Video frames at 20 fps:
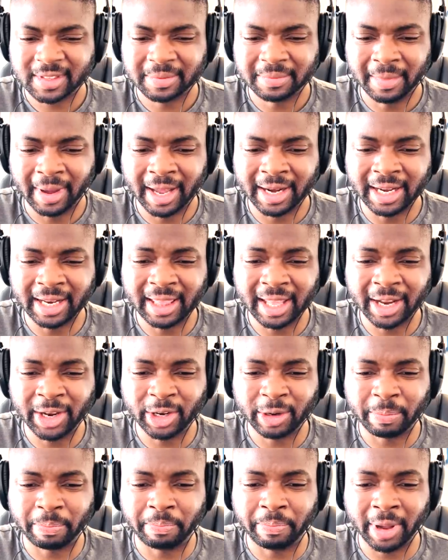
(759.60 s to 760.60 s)
Man, they could
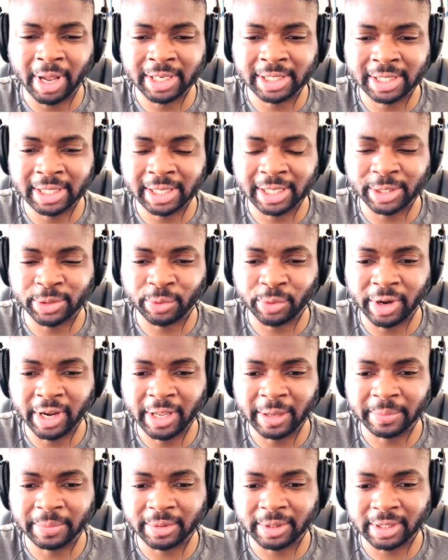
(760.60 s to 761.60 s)
have busted his
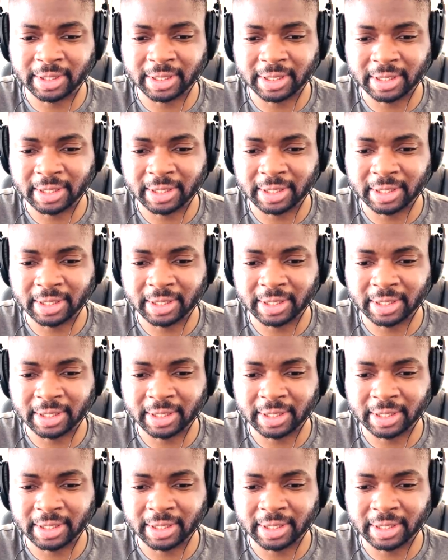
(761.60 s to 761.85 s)
ribs.